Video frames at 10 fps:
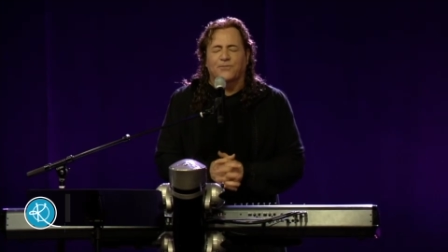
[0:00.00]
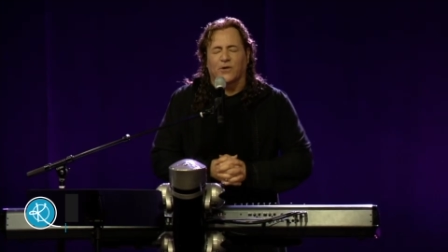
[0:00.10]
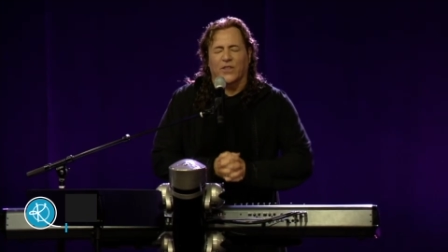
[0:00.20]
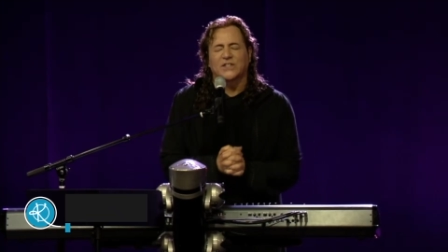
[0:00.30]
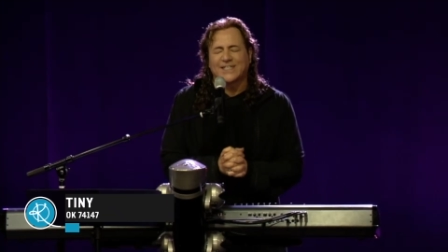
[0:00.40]

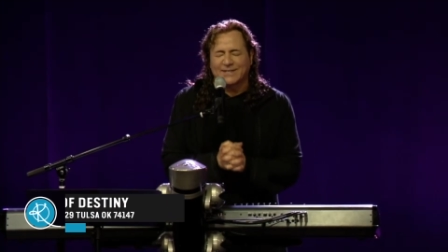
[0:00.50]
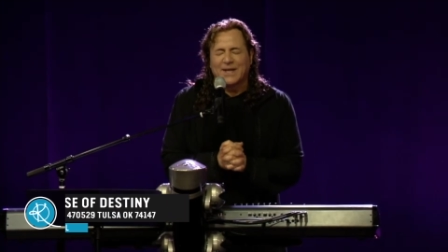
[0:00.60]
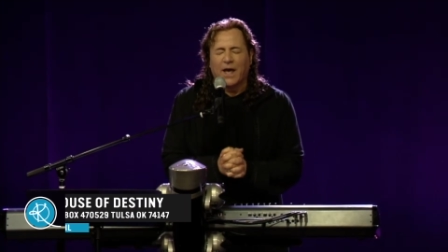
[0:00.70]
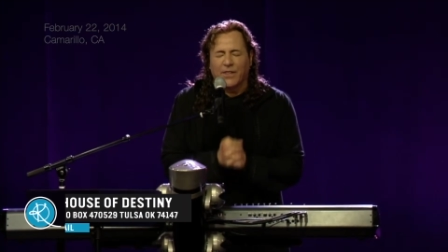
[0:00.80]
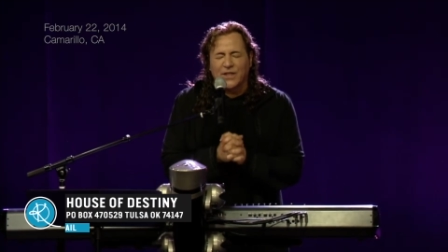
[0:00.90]
for this
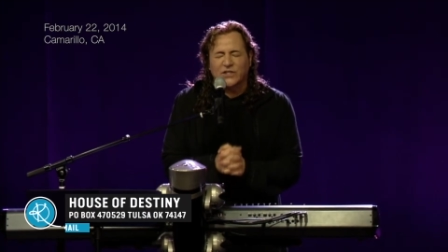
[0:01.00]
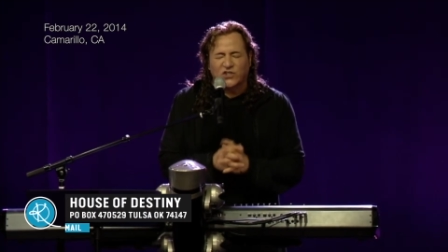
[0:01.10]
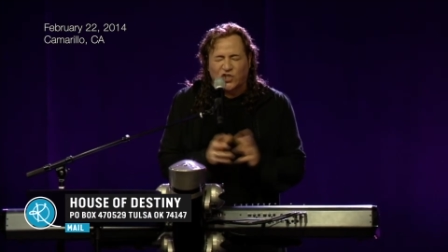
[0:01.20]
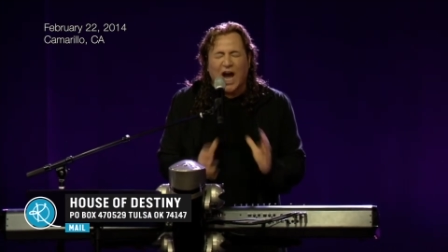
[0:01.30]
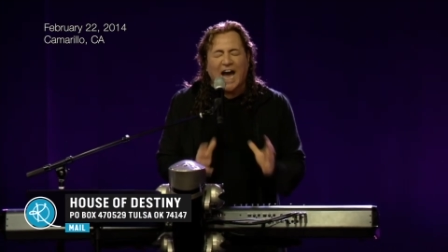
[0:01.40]

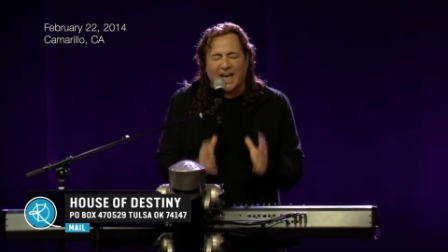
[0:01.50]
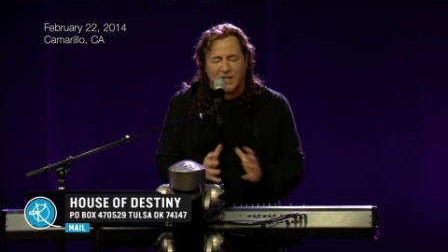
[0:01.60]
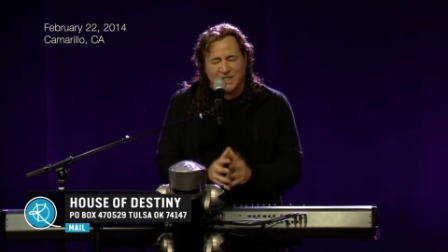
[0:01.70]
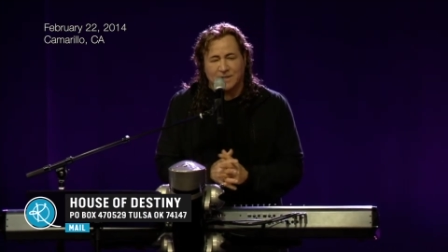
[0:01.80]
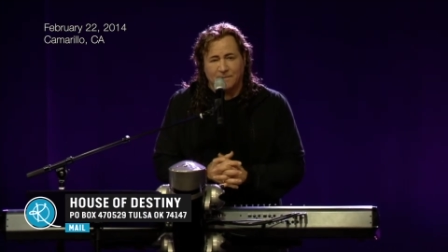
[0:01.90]
this
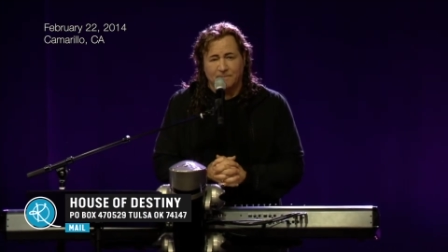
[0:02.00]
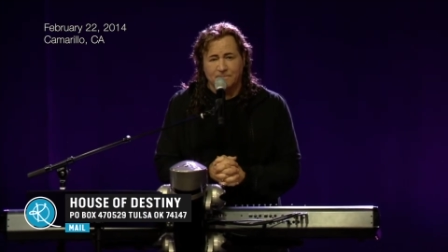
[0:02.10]
giant?